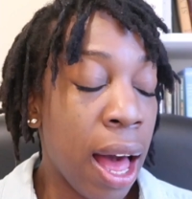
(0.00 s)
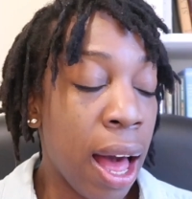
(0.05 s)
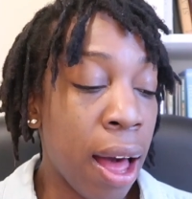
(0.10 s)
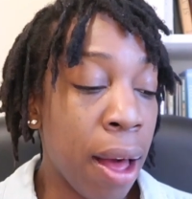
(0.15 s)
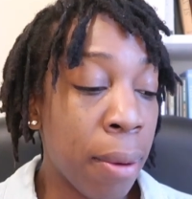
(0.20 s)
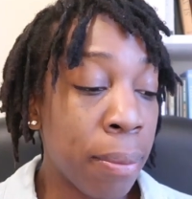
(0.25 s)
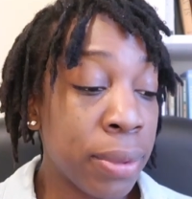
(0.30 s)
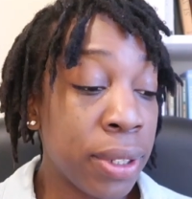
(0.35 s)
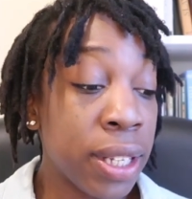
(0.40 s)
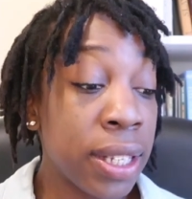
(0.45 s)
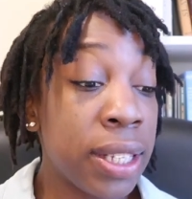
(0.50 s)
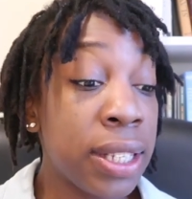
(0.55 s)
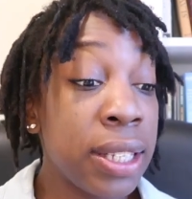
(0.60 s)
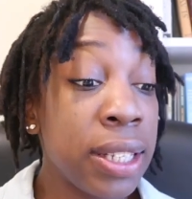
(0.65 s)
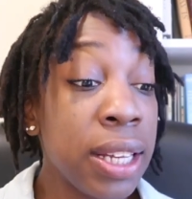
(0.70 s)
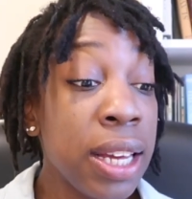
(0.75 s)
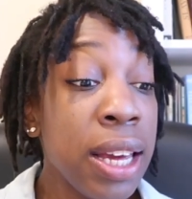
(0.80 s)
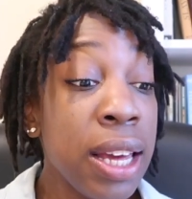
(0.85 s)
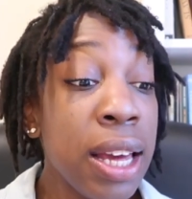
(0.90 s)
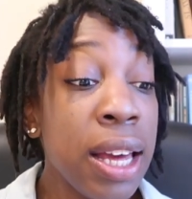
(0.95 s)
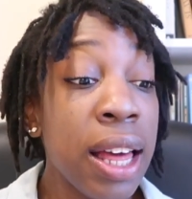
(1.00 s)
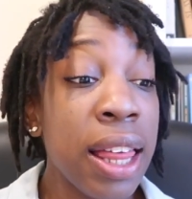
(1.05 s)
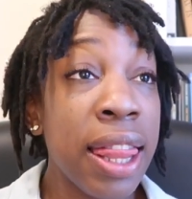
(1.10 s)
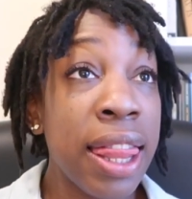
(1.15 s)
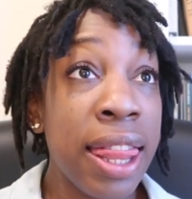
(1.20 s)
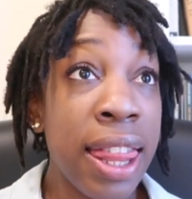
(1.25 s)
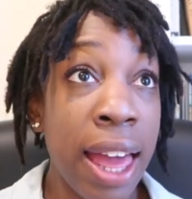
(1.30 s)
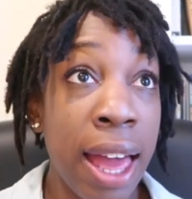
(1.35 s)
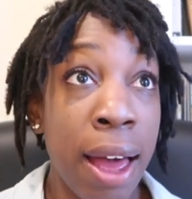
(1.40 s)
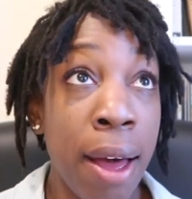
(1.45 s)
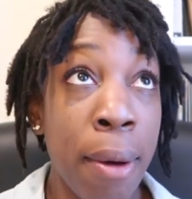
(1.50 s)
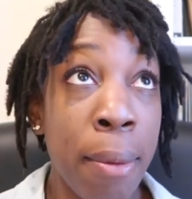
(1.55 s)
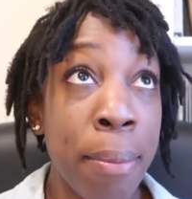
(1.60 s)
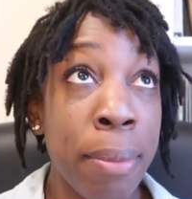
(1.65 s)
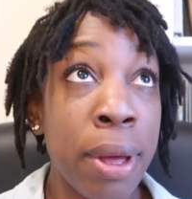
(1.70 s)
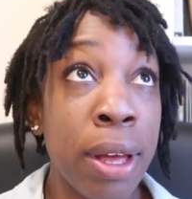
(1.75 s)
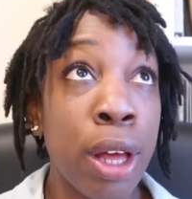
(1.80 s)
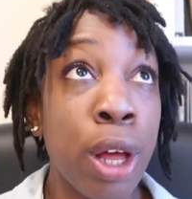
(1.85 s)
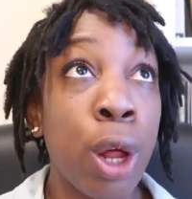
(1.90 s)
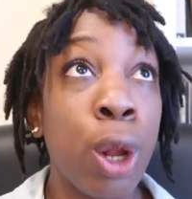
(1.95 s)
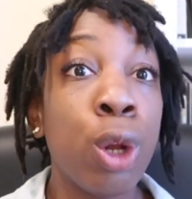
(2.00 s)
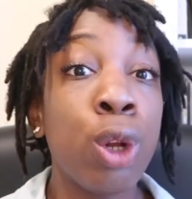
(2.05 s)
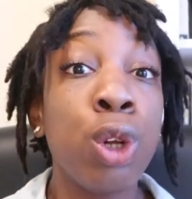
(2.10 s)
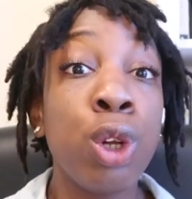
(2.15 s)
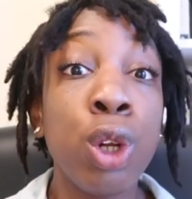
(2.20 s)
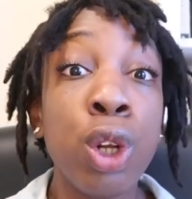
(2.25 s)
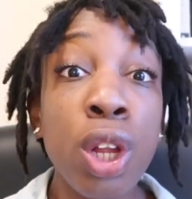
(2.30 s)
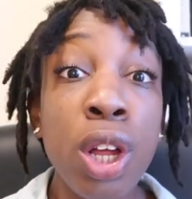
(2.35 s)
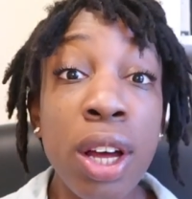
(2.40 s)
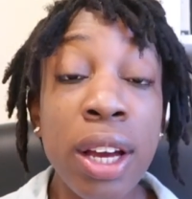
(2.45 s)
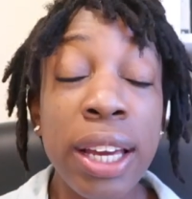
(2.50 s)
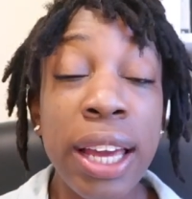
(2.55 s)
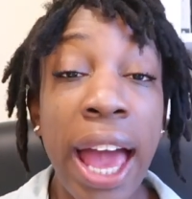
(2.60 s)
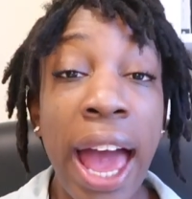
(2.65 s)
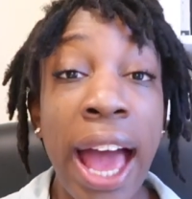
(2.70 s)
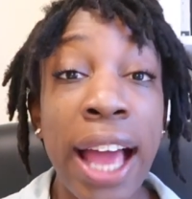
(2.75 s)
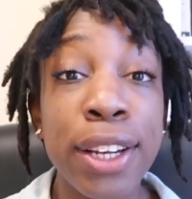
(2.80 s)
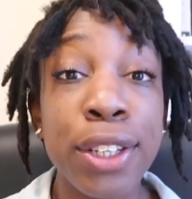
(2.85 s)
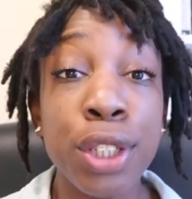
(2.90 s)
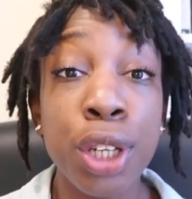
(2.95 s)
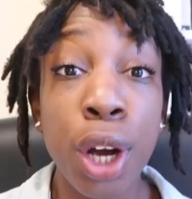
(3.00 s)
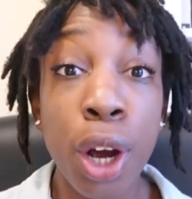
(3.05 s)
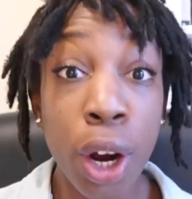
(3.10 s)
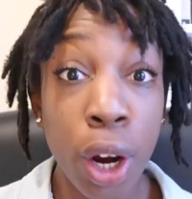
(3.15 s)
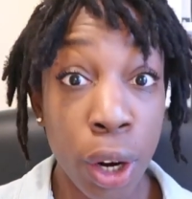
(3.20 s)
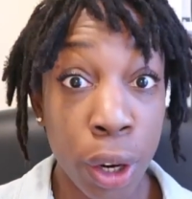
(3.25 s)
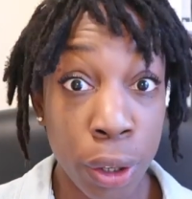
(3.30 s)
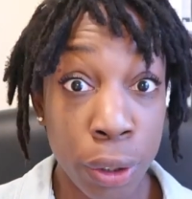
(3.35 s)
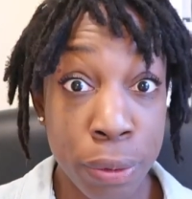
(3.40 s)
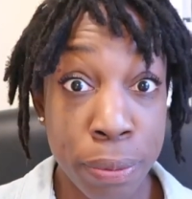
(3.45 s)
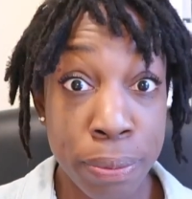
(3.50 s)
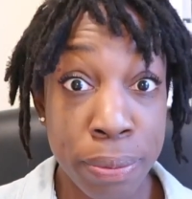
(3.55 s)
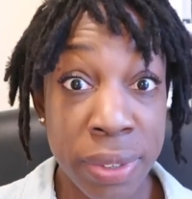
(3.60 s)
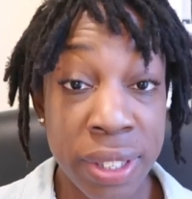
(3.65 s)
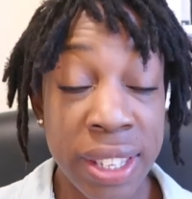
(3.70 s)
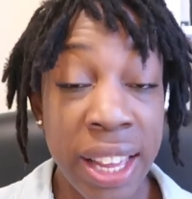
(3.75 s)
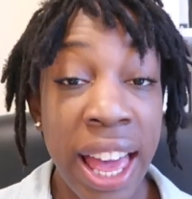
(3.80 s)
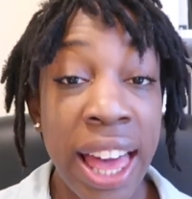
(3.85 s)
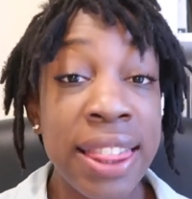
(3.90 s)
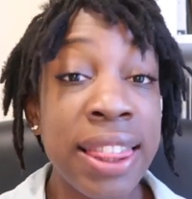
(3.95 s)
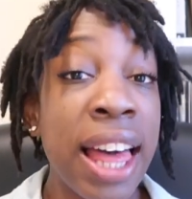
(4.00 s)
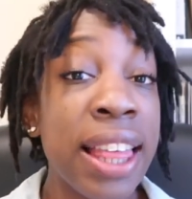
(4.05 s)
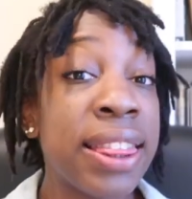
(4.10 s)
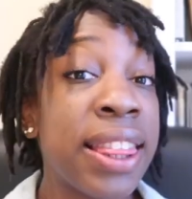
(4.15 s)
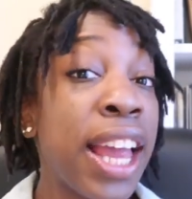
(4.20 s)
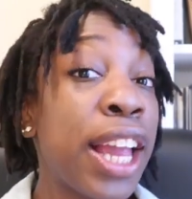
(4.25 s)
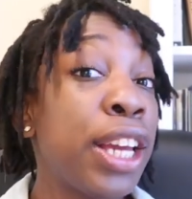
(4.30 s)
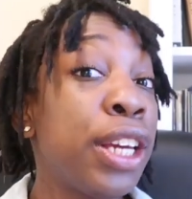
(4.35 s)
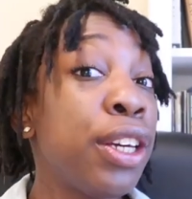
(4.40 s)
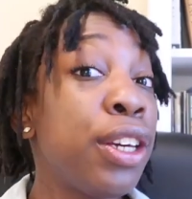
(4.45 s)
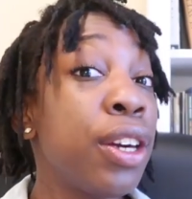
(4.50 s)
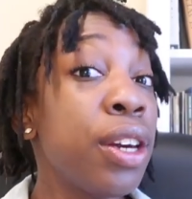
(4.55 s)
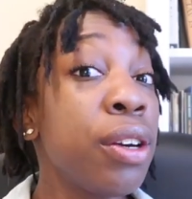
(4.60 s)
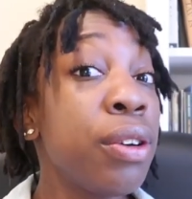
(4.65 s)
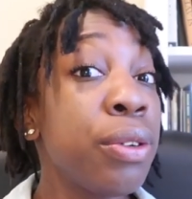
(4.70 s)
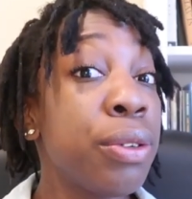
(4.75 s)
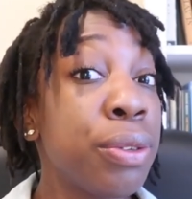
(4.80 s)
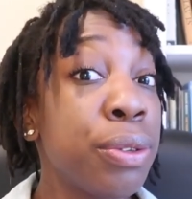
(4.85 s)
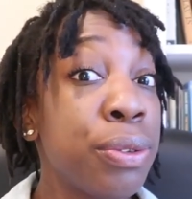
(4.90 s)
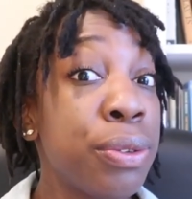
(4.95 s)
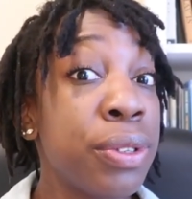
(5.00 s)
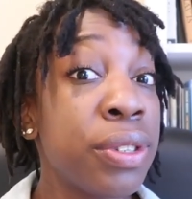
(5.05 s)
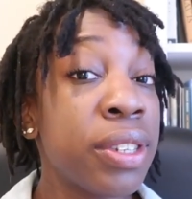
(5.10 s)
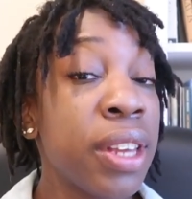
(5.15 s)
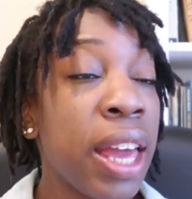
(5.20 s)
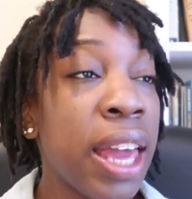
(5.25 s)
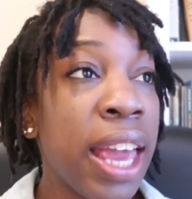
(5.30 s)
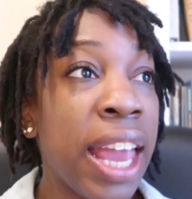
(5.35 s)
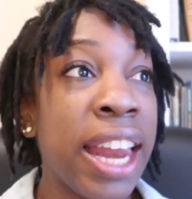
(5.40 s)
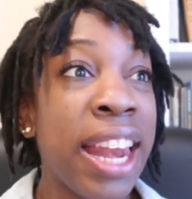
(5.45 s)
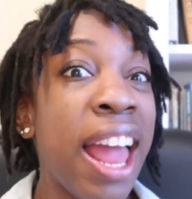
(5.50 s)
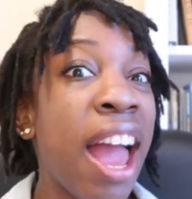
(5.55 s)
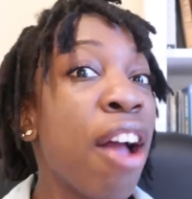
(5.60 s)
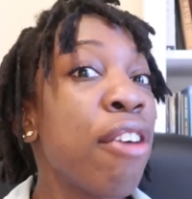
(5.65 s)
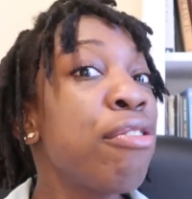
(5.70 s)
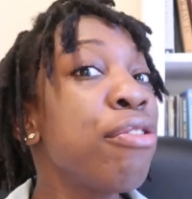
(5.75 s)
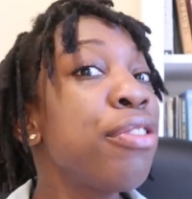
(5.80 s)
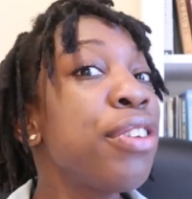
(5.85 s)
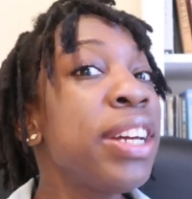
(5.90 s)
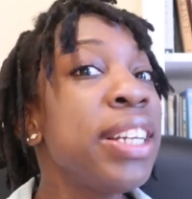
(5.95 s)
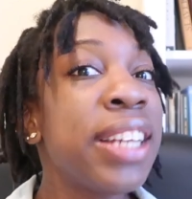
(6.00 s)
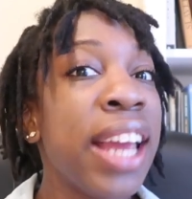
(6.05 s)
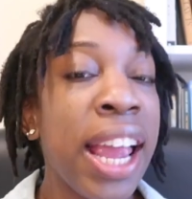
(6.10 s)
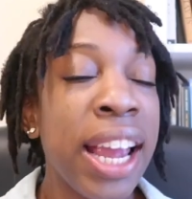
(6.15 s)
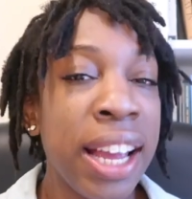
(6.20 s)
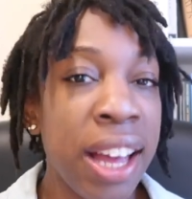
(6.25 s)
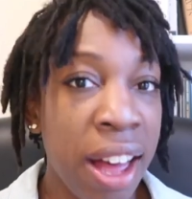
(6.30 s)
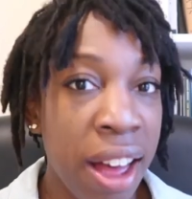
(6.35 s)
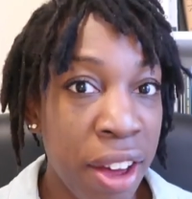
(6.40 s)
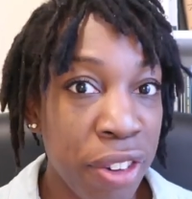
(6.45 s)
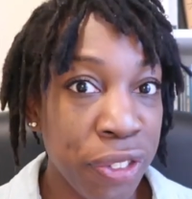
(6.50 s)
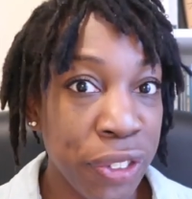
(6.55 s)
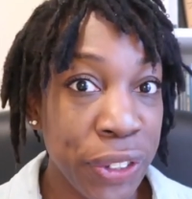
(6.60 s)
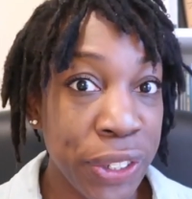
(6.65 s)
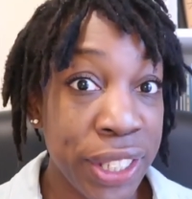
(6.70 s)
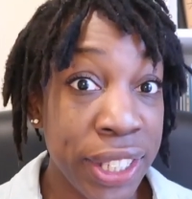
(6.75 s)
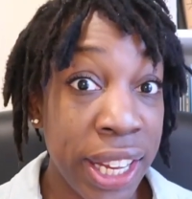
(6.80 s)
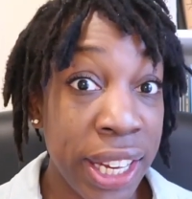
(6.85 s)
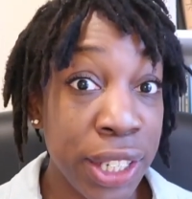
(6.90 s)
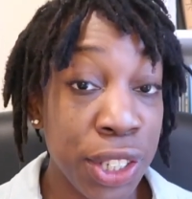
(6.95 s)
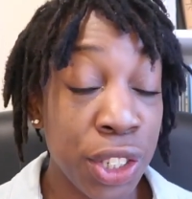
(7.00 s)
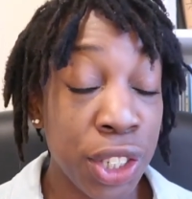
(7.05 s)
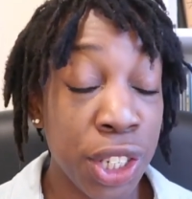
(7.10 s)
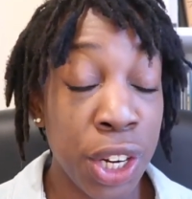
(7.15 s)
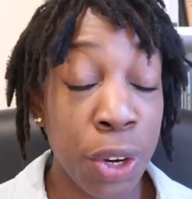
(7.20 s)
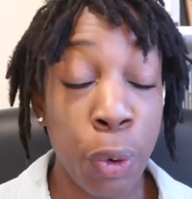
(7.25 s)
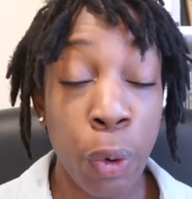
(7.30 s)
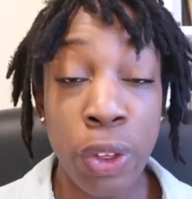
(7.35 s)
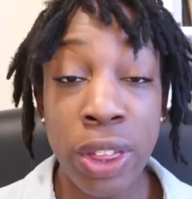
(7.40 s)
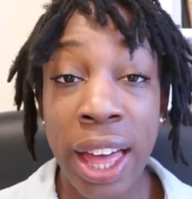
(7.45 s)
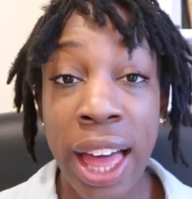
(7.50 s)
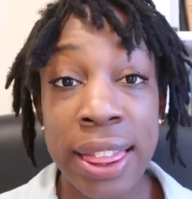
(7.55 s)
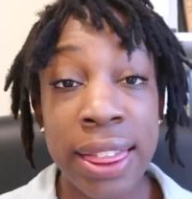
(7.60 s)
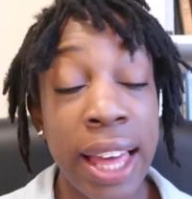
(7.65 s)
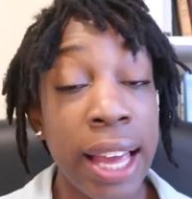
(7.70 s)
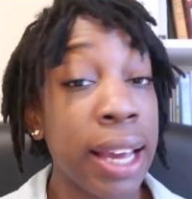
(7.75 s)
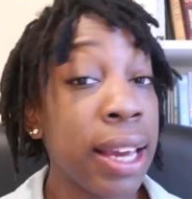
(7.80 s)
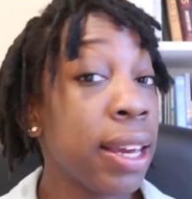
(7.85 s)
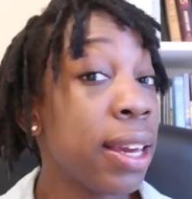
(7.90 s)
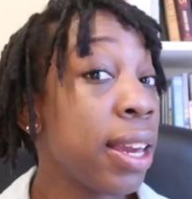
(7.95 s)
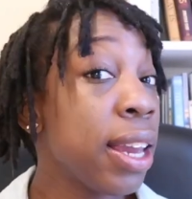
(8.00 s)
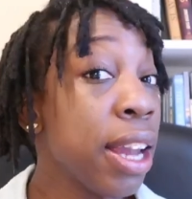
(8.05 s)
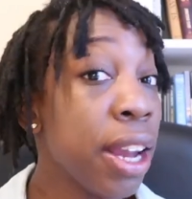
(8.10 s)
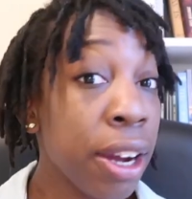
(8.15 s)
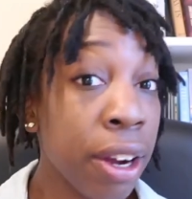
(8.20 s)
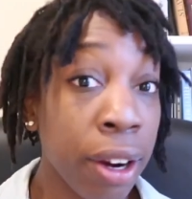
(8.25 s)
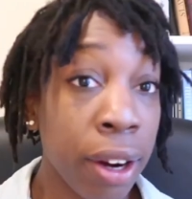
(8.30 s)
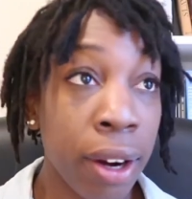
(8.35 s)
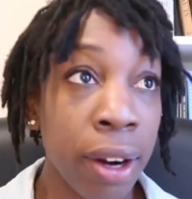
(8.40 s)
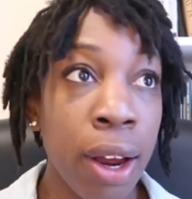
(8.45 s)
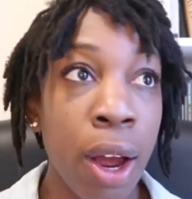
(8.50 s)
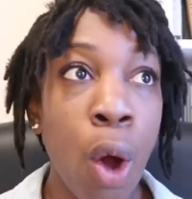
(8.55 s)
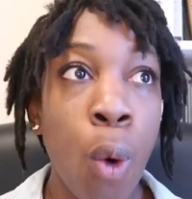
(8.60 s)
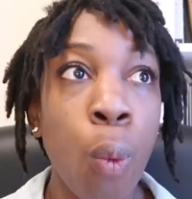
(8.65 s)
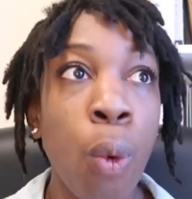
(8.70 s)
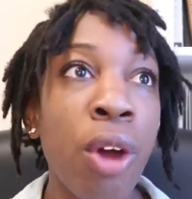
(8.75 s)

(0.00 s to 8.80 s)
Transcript: to see them look at terms that they use in everyday conversation, or that they hear,